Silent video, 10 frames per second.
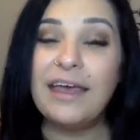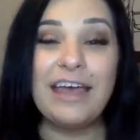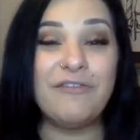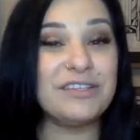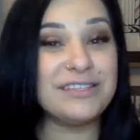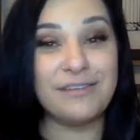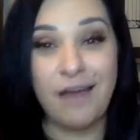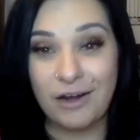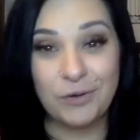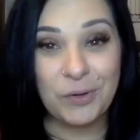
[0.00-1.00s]
If it's
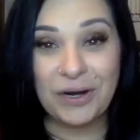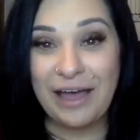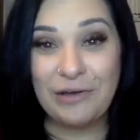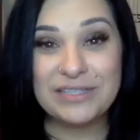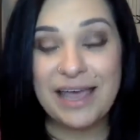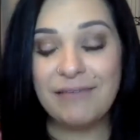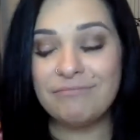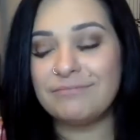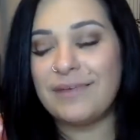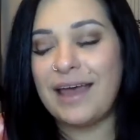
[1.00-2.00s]
not a workout day,
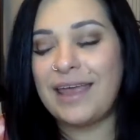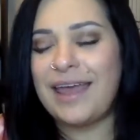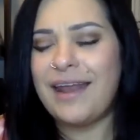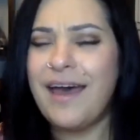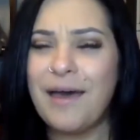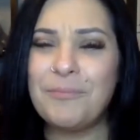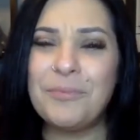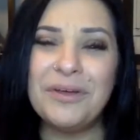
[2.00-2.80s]
I get up,